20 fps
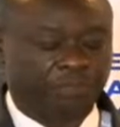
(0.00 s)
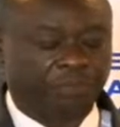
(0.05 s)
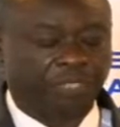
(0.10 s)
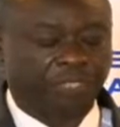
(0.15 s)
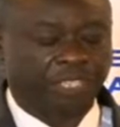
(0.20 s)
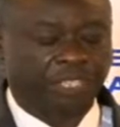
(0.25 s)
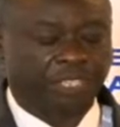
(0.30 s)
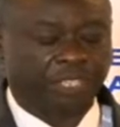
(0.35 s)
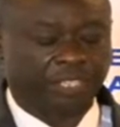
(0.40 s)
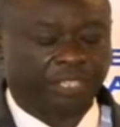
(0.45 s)

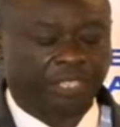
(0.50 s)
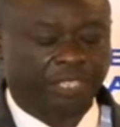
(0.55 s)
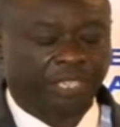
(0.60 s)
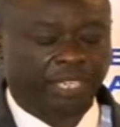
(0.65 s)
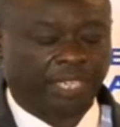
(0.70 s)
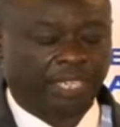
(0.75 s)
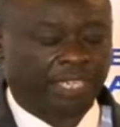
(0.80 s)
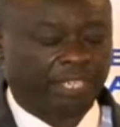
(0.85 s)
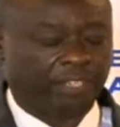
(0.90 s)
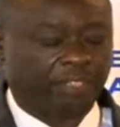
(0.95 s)
dividend
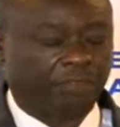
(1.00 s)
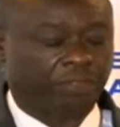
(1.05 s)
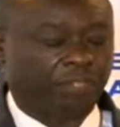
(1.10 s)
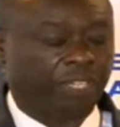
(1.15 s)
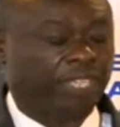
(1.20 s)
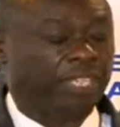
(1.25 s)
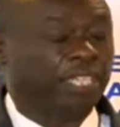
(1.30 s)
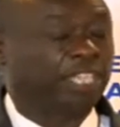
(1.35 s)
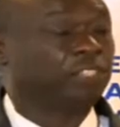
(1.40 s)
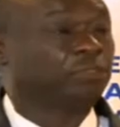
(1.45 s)
ahead
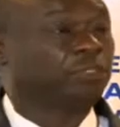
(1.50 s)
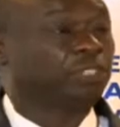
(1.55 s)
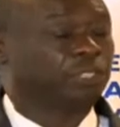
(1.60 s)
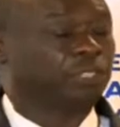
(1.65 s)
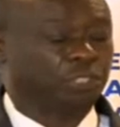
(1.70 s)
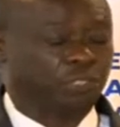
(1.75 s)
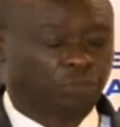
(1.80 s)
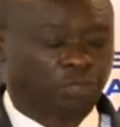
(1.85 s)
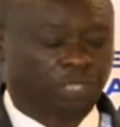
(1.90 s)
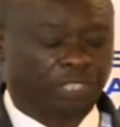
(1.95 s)
of Kenya's
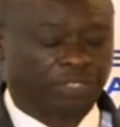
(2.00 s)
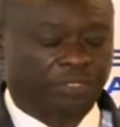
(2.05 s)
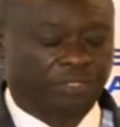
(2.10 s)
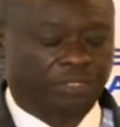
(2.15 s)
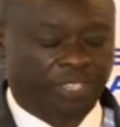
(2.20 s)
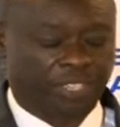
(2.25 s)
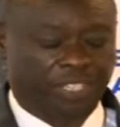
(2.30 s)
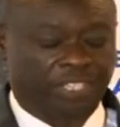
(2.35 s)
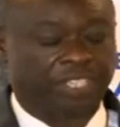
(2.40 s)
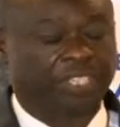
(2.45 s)
Vision
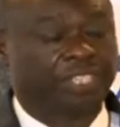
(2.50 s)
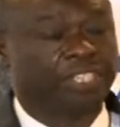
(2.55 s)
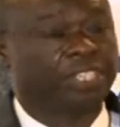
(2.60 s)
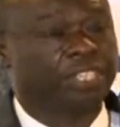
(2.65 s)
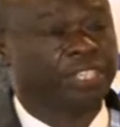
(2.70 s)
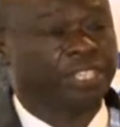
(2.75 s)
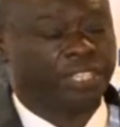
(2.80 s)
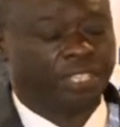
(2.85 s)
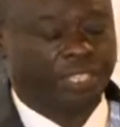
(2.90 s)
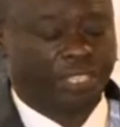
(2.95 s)
2030
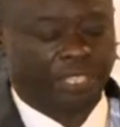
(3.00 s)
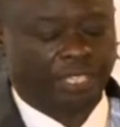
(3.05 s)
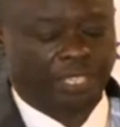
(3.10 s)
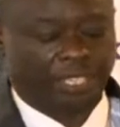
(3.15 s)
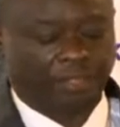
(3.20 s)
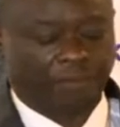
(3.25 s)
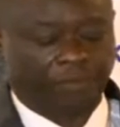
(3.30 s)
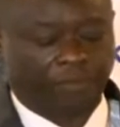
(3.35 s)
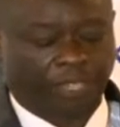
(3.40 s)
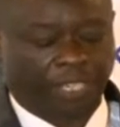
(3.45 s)

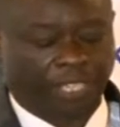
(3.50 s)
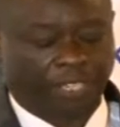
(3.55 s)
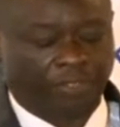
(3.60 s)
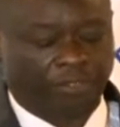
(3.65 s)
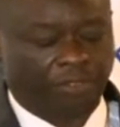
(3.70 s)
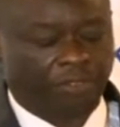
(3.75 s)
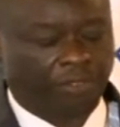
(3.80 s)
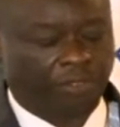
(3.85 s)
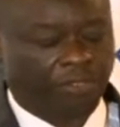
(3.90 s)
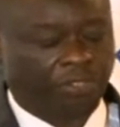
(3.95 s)
and Africa
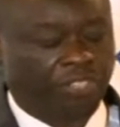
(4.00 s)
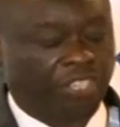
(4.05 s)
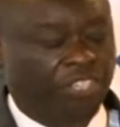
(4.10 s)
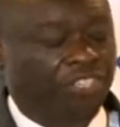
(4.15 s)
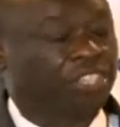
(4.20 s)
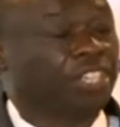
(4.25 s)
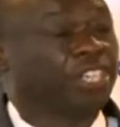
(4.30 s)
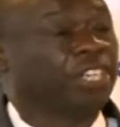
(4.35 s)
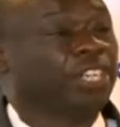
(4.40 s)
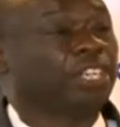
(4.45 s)
Union's
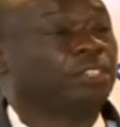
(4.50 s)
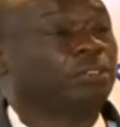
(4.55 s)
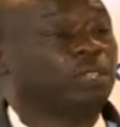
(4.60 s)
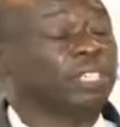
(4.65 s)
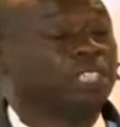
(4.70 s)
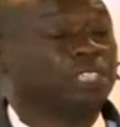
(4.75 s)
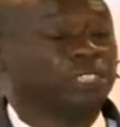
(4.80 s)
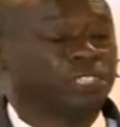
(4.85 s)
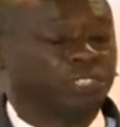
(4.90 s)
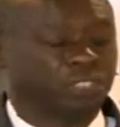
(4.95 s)
Agenda
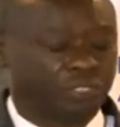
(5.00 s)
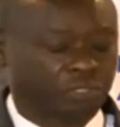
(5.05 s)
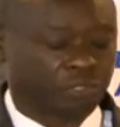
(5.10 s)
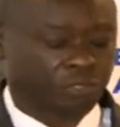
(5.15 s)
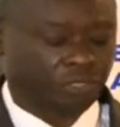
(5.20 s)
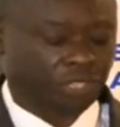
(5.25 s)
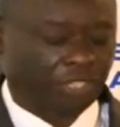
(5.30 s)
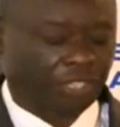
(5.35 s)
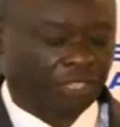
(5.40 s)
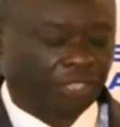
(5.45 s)

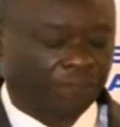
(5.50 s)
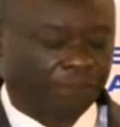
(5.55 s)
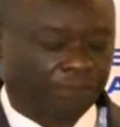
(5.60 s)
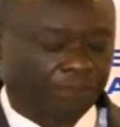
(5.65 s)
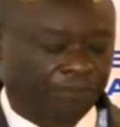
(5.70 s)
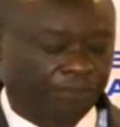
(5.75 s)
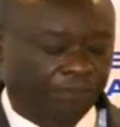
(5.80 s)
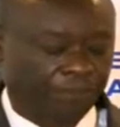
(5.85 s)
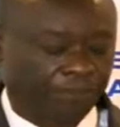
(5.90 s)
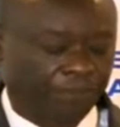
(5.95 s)
2063.
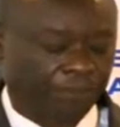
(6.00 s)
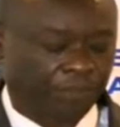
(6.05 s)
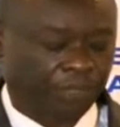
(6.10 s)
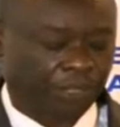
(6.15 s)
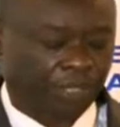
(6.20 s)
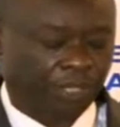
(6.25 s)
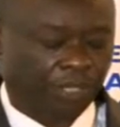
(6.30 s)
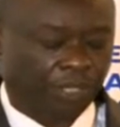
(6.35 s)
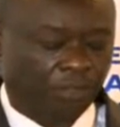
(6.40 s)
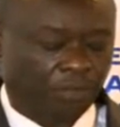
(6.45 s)

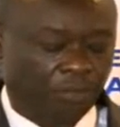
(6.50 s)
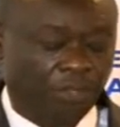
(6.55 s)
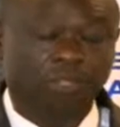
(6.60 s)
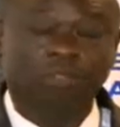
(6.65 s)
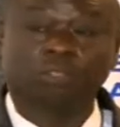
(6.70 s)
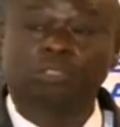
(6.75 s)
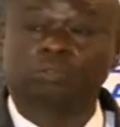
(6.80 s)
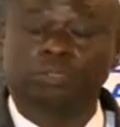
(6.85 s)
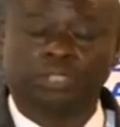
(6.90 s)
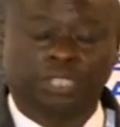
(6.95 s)

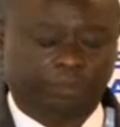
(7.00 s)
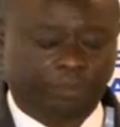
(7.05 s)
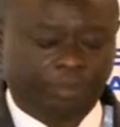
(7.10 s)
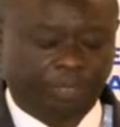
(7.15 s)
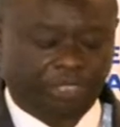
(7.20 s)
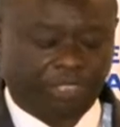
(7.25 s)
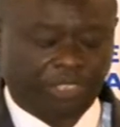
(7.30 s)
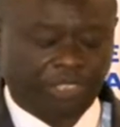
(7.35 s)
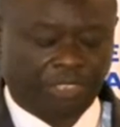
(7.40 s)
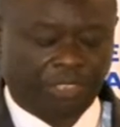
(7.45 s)
We note with
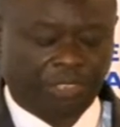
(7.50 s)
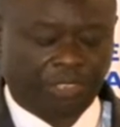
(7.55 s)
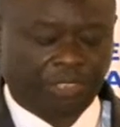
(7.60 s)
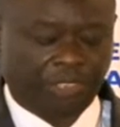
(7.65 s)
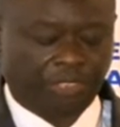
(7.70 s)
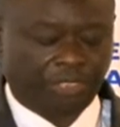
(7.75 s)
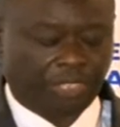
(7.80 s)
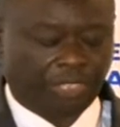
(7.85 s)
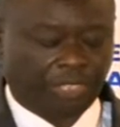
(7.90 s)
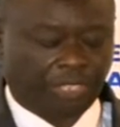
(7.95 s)

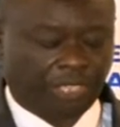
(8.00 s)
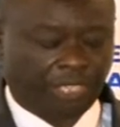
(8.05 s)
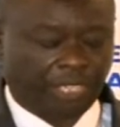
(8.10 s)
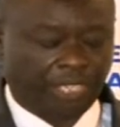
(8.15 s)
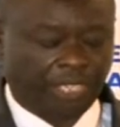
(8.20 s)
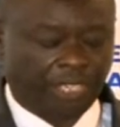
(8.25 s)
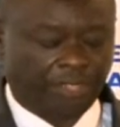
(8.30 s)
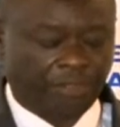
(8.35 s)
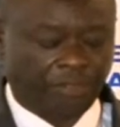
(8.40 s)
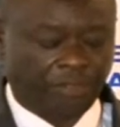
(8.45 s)
appreciation that the
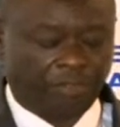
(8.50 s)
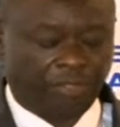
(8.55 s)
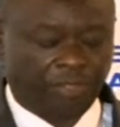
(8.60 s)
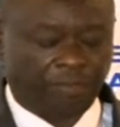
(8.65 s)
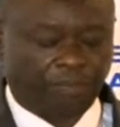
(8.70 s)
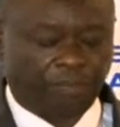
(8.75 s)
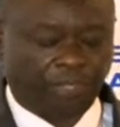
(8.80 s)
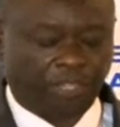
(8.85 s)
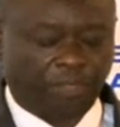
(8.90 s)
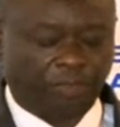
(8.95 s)
Kenya Youth
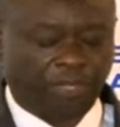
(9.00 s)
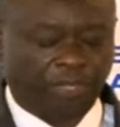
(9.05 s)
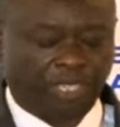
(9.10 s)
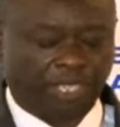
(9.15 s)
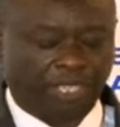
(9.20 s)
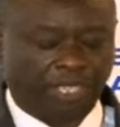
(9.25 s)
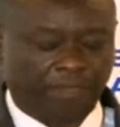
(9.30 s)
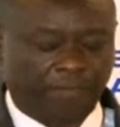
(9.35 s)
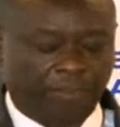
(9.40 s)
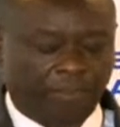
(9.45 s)

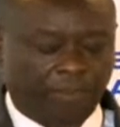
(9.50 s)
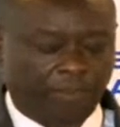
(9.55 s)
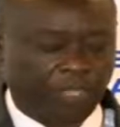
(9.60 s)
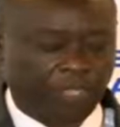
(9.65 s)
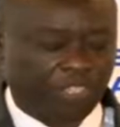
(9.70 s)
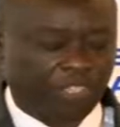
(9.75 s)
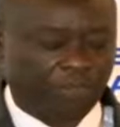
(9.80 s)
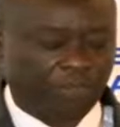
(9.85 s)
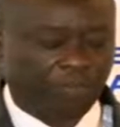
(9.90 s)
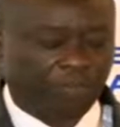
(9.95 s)
Employment and
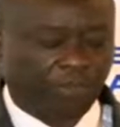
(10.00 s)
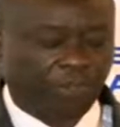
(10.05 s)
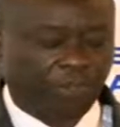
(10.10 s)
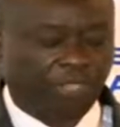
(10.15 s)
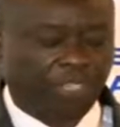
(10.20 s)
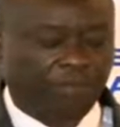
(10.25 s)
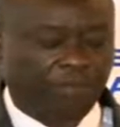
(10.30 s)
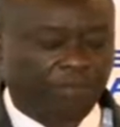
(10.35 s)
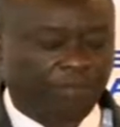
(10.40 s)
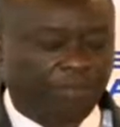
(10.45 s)
Entrepreneurship
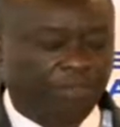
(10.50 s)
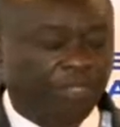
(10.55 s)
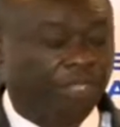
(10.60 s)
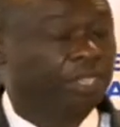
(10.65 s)
Program